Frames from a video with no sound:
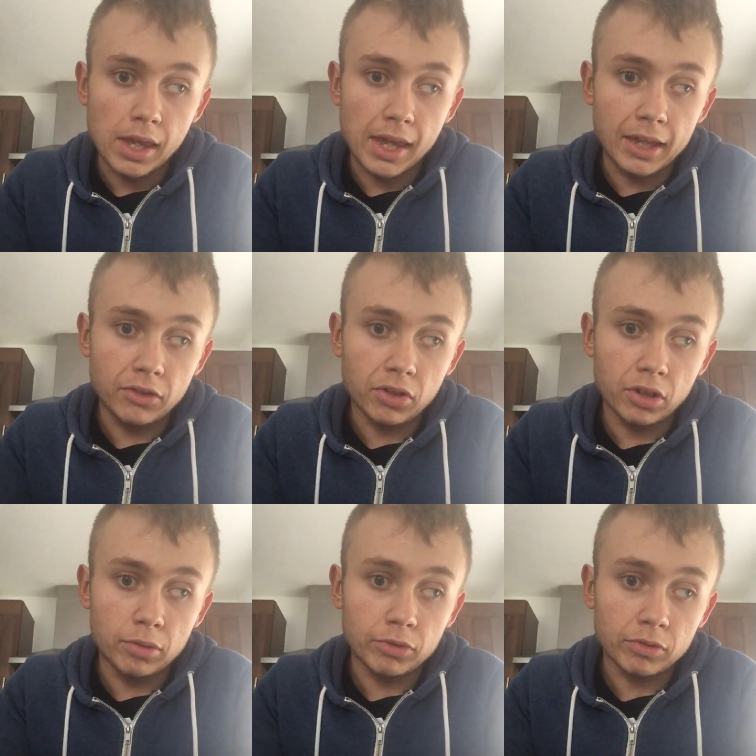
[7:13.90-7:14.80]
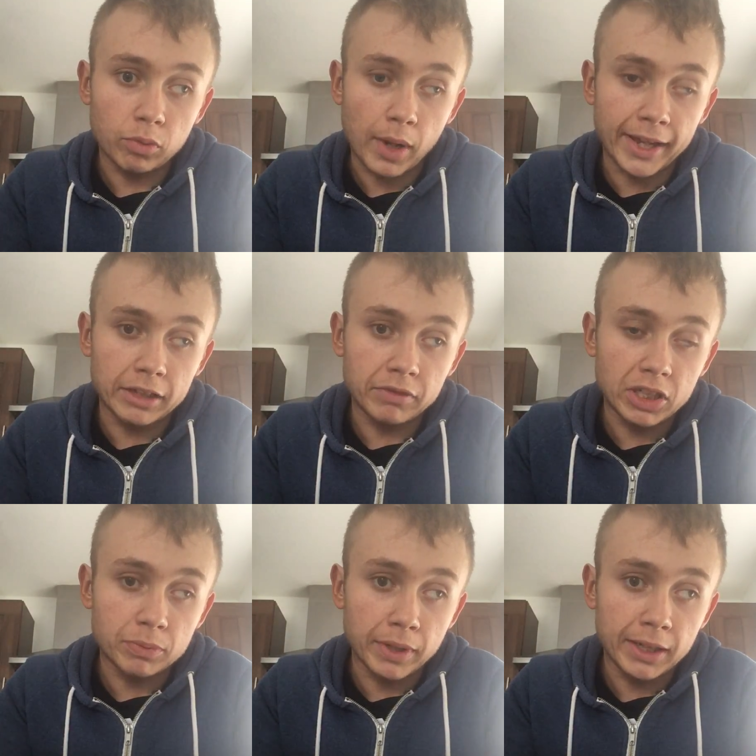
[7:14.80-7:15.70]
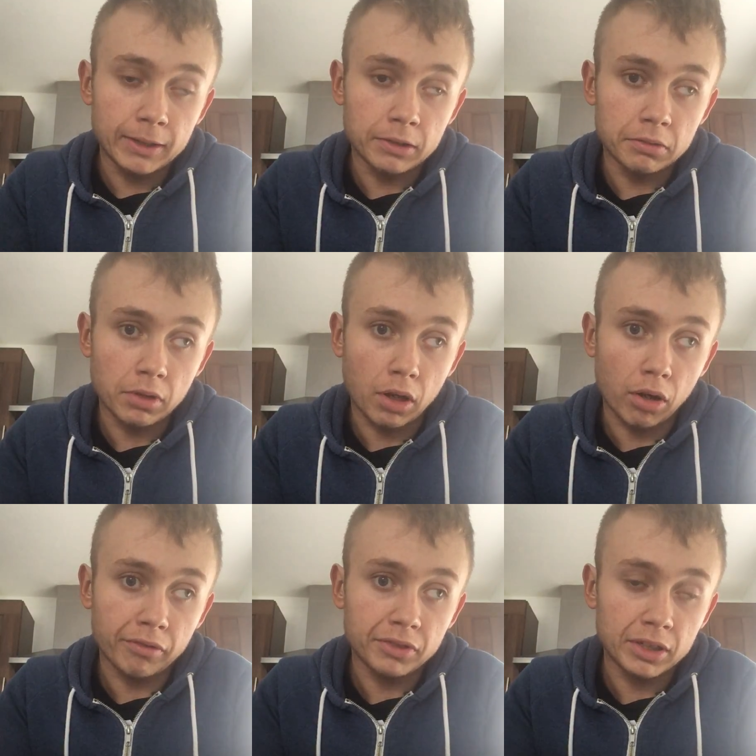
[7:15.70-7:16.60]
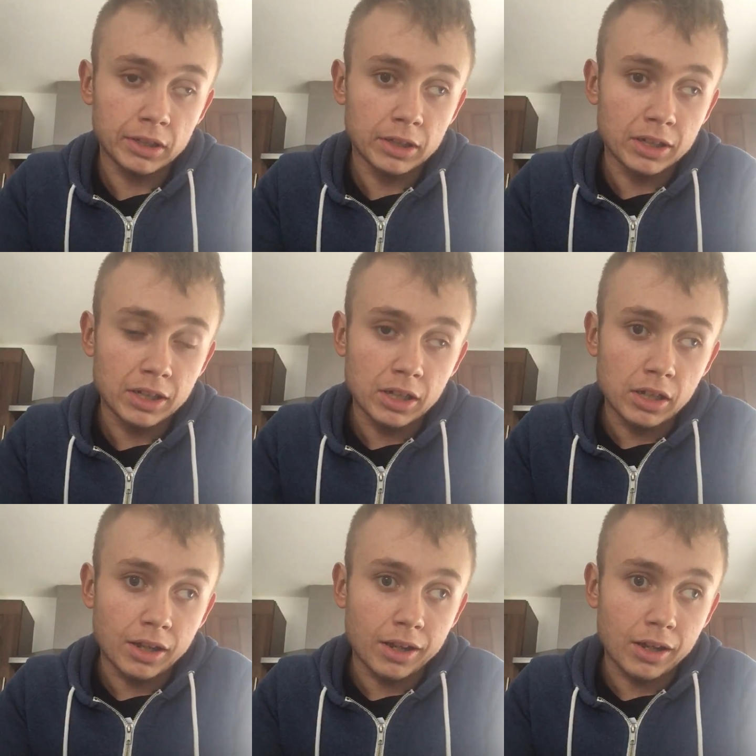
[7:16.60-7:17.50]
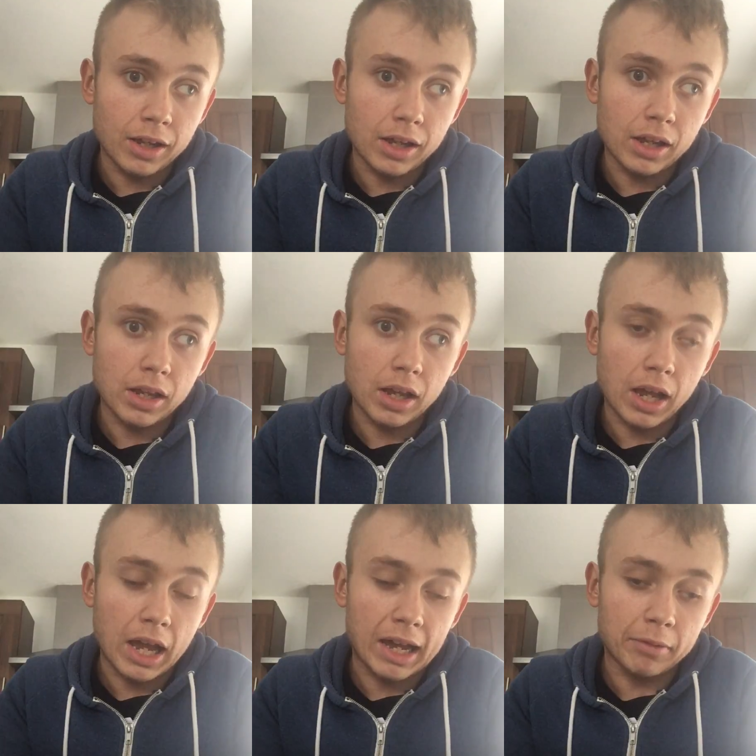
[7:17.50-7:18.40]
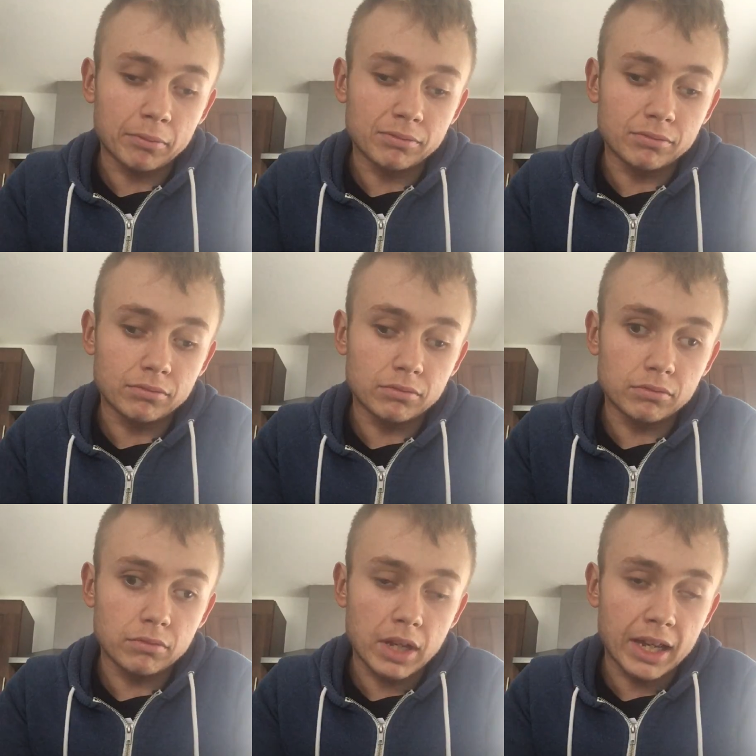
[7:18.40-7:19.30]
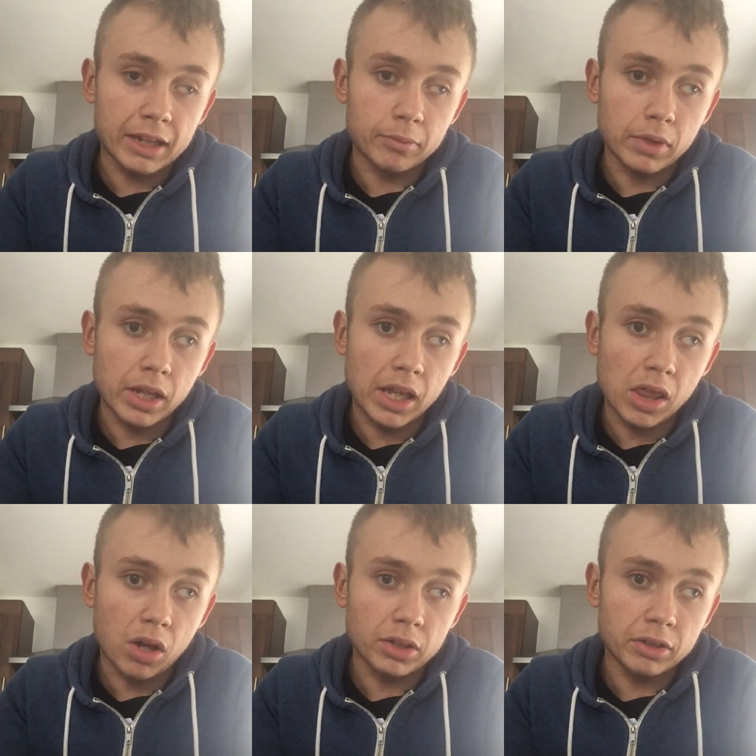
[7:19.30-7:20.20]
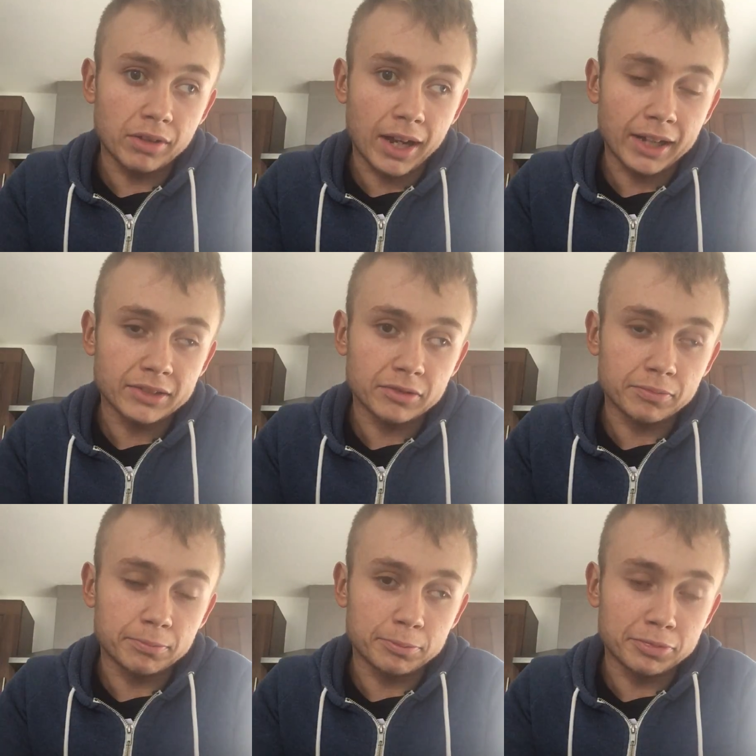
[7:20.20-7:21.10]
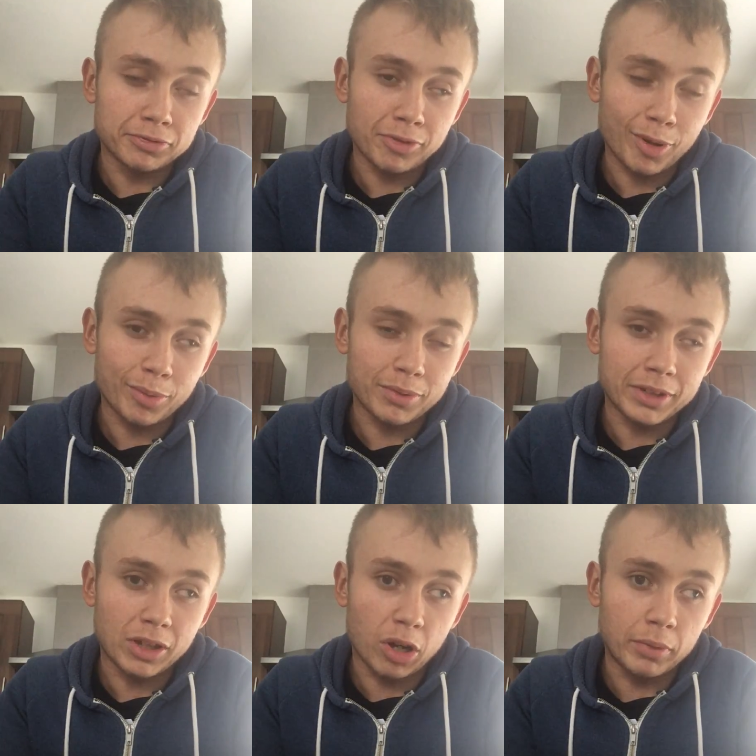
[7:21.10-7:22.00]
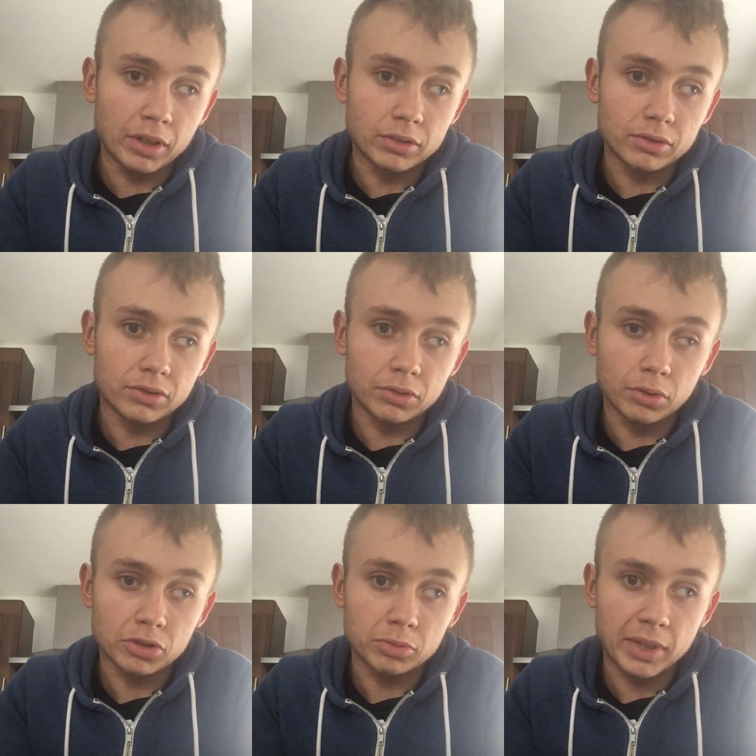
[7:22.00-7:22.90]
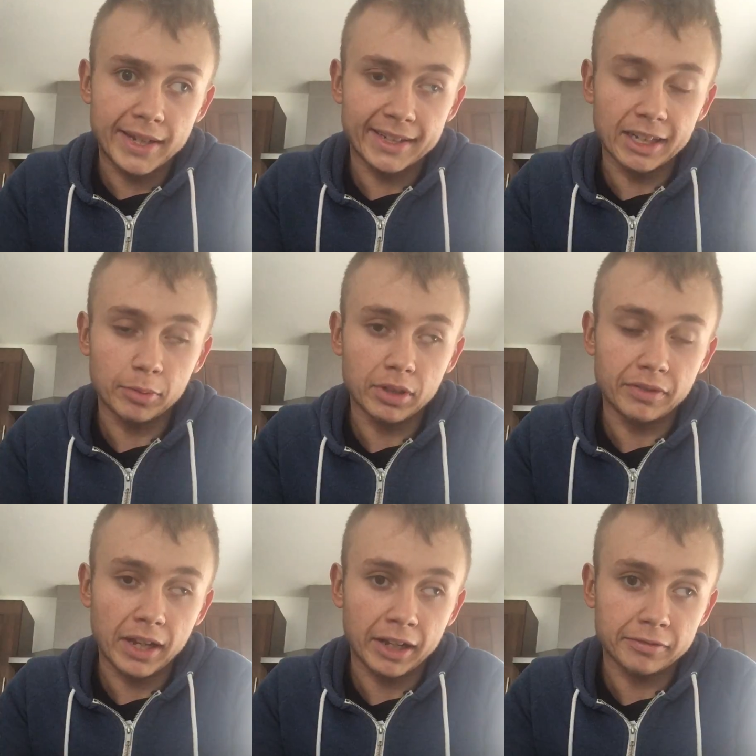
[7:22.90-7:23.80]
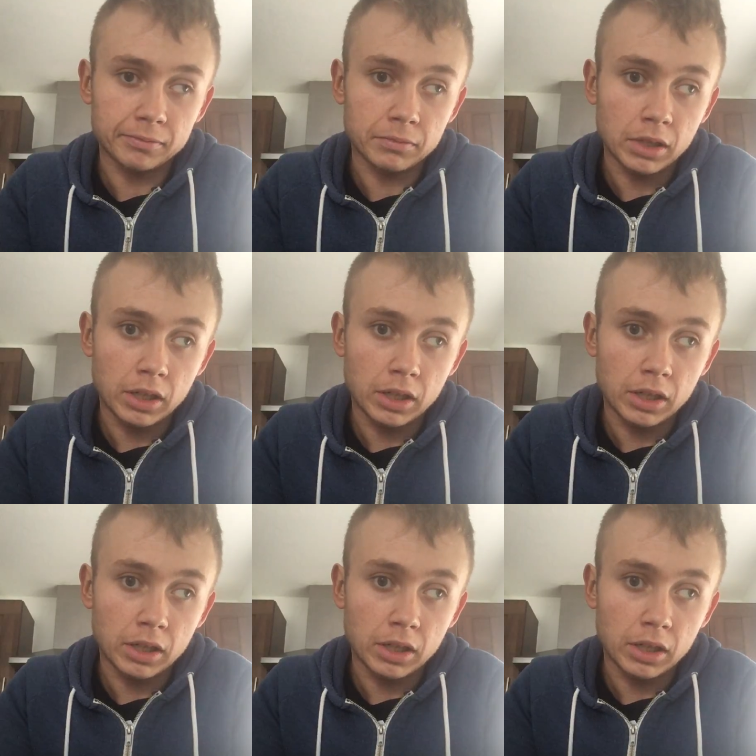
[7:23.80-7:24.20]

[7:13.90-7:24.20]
In terms of where you can reach me, obviously a lot of you guys have probably got me on social media, but if you haven't,